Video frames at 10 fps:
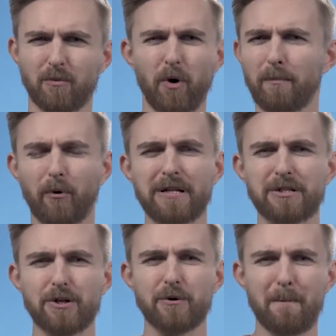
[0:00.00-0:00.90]

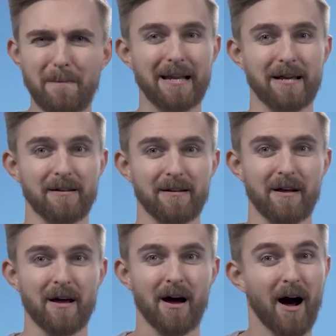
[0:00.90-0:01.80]
1.2 million,
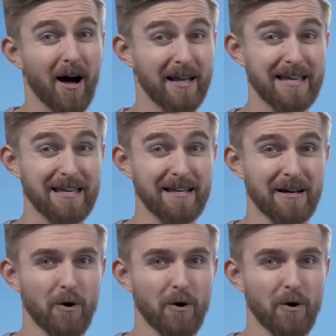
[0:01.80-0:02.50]
i.e.